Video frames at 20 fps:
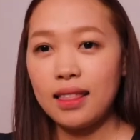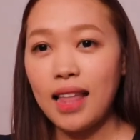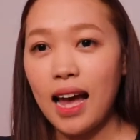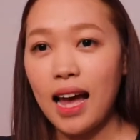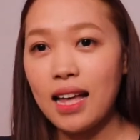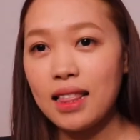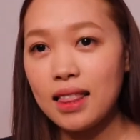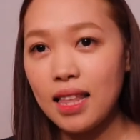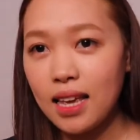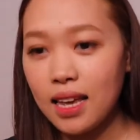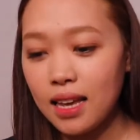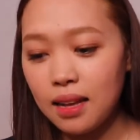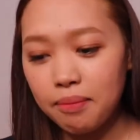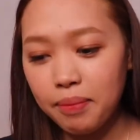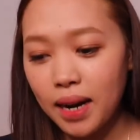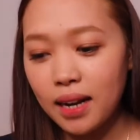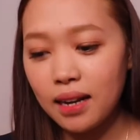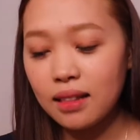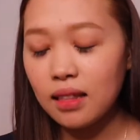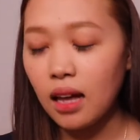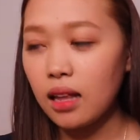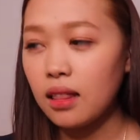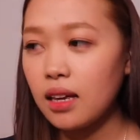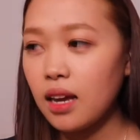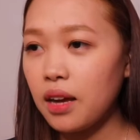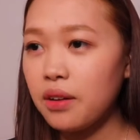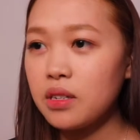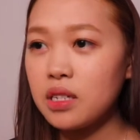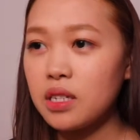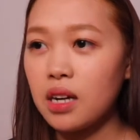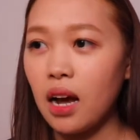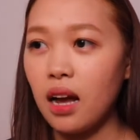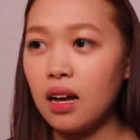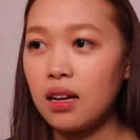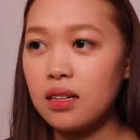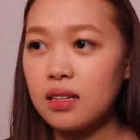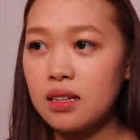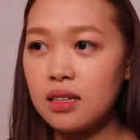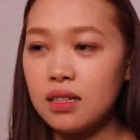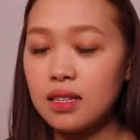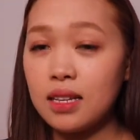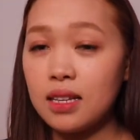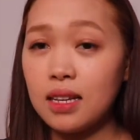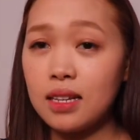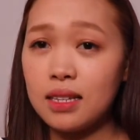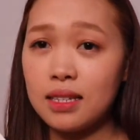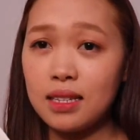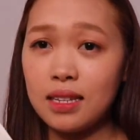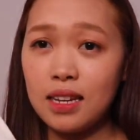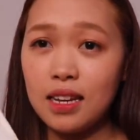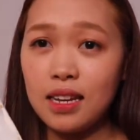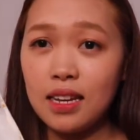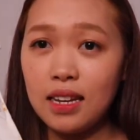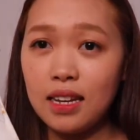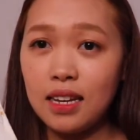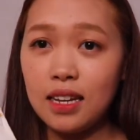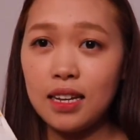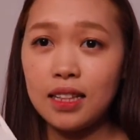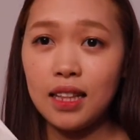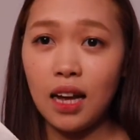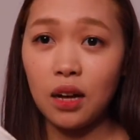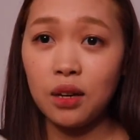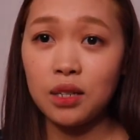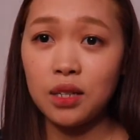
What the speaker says: Dating, parang dating, ano siya, 60,000